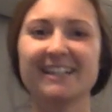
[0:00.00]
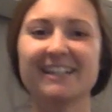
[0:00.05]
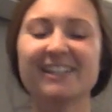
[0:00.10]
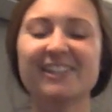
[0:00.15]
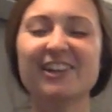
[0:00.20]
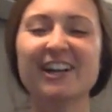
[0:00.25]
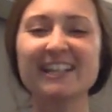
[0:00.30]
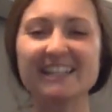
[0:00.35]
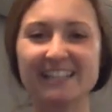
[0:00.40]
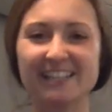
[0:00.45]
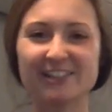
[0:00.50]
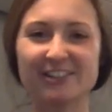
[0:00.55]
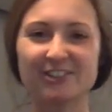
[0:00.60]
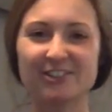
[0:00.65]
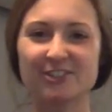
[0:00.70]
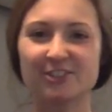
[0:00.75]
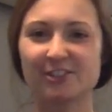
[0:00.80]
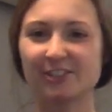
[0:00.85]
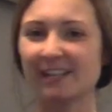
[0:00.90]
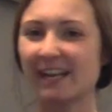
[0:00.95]
Great
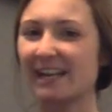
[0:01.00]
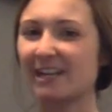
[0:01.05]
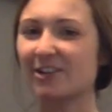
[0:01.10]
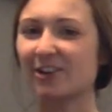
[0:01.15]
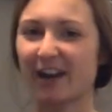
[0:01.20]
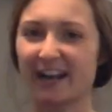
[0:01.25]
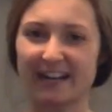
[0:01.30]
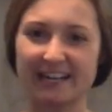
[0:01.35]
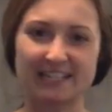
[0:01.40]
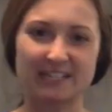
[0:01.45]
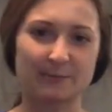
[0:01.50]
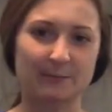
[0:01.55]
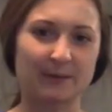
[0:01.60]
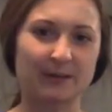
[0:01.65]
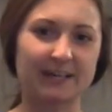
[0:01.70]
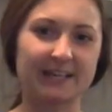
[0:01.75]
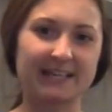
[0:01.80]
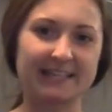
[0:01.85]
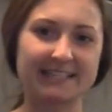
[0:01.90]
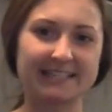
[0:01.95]
leaders create great
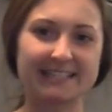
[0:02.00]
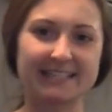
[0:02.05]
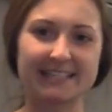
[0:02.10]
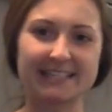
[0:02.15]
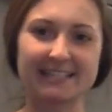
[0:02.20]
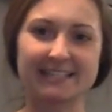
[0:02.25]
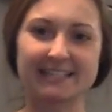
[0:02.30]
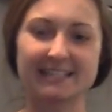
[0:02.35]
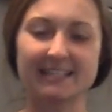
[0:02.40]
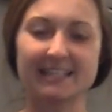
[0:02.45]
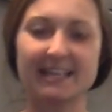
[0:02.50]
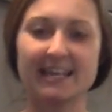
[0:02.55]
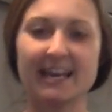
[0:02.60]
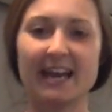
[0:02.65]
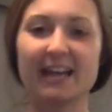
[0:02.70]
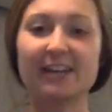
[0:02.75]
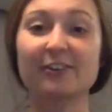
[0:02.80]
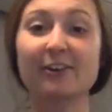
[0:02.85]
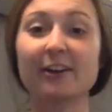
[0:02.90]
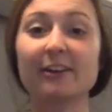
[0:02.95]
experiences,
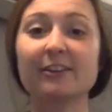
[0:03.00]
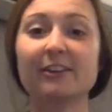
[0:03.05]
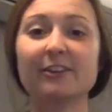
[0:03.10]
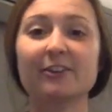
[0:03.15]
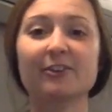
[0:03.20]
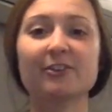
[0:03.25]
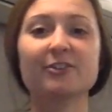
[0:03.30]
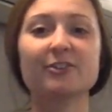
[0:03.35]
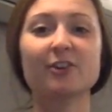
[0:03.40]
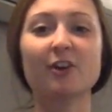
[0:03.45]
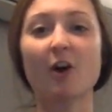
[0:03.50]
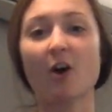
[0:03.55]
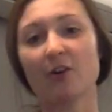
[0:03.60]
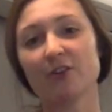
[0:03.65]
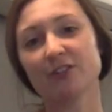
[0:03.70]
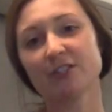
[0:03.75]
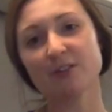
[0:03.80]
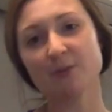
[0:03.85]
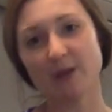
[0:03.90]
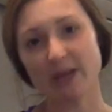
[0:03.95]
and great leaders are
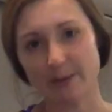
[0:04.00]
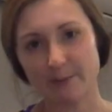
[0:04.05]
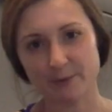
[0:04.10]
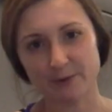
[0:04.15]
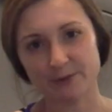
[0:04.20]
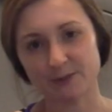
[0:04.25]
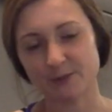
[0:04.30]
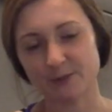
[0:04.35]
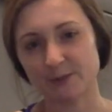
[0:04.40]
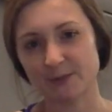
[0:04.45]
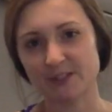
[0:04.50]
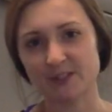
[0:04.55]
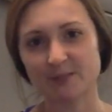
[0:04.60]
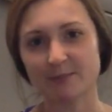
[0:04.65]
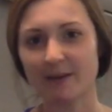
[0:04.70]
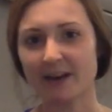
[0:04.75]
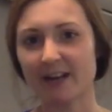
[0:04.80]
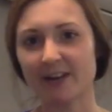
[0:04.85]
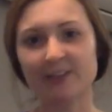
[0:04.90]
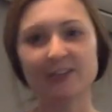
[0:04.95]
also able to
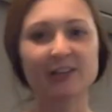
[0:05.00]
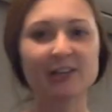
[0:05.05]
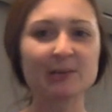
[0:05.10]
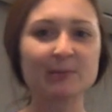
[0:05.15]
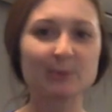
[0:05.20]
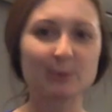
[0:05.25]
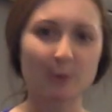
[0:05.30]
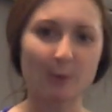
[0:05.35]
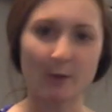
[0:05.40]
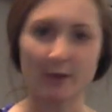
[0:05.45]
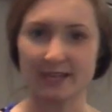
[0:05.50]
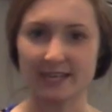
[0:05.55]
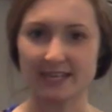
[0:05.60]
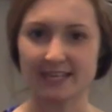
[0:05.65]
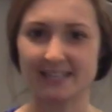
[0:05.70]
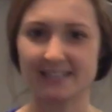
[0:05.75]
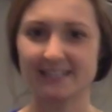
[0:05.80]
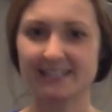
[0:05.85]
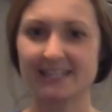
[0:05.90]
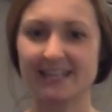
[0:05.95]
inspire their
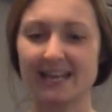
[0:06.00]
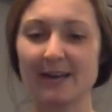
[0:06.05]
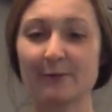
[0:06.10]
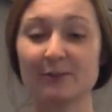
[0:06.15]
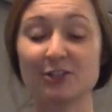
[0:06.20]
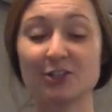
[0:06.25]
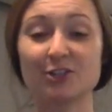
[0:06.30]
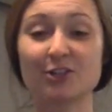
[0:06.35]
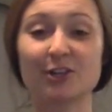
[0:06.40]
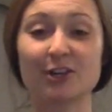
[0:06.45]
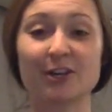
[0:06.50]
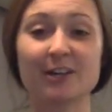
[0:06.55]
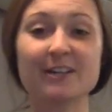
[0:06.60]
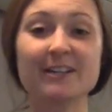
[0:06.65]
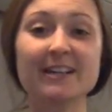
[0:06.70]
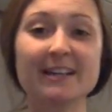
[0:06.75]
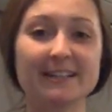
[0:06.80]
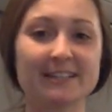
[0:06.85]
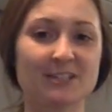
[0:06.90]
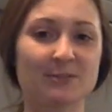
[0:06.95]
employees, which in turn
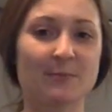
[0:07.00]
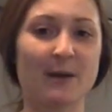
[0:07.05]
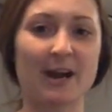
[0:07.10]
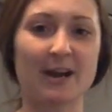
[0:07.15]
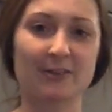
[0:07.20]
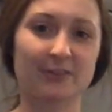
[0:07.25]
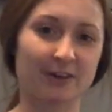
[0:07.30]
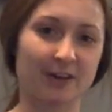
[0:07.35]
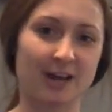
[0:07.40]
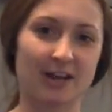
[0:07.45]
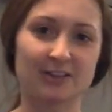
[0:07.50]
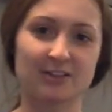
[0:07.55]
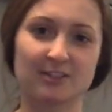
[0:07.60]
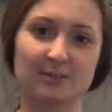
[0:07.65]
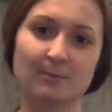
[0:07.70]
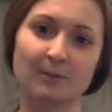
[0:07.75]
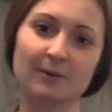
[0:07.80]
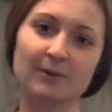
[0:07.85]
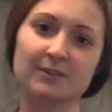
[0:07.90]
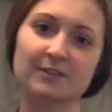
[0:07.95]
inspire their
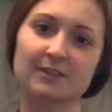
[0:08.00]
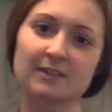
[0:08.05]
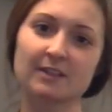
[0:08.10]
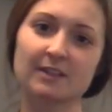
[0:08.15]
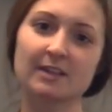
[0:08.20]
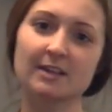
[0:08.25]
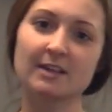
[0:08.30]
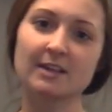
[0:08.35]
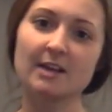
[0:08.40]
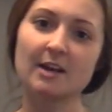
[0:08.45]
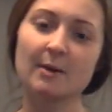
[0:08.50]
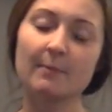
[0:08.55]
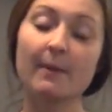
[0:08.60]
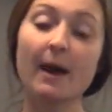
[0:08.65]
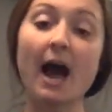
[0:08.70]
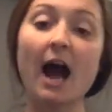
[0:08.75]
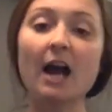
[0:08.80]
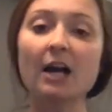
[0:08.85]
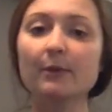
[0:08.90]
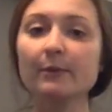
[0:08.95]
customers. But
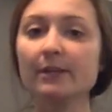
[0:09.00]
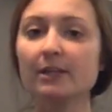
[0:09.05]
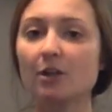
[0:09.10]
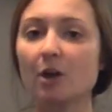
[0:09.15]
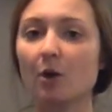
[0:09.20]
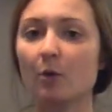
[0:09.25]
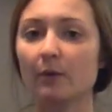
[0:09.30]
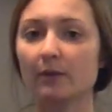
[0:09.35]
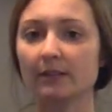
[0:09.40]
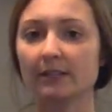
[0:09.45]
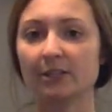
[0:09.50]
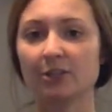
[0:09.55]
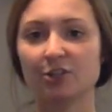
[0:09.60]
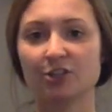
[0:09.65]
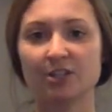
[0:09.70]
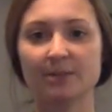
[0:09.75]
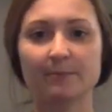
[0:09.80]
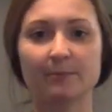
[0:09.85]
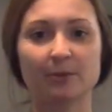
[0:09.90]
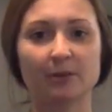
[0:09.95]
how do we know what
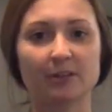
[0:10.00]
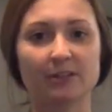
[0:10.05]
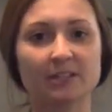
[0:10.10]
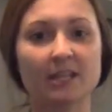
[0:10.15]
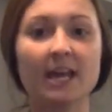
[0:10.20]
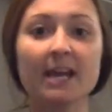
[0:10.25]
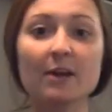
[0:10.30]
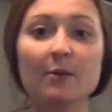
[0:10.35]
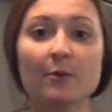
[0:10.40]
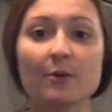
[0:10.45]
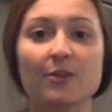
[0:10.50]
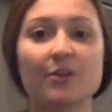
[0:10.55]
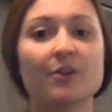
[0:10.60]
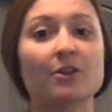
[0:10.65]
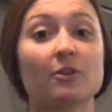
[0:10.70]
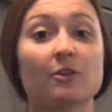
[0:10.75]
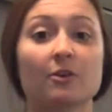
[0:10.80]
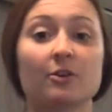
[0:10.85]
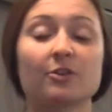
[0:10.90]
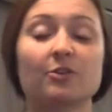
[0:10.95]
leadership looks like within a
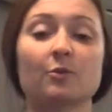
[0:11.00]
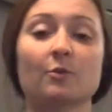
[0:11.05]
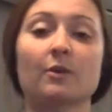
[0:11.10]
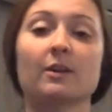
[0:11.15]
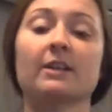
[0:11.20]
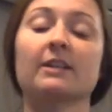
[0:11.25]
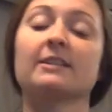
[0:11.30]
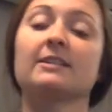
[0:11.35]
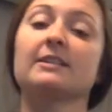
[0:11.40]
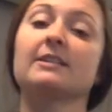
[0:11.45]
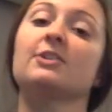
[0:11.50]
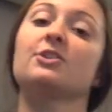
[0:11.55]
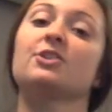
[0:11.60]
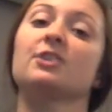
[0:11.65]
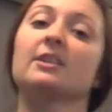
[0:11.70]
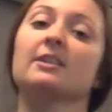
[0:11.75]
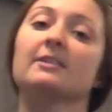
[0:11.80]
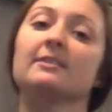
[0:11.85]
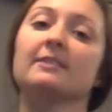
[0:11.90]
large organization?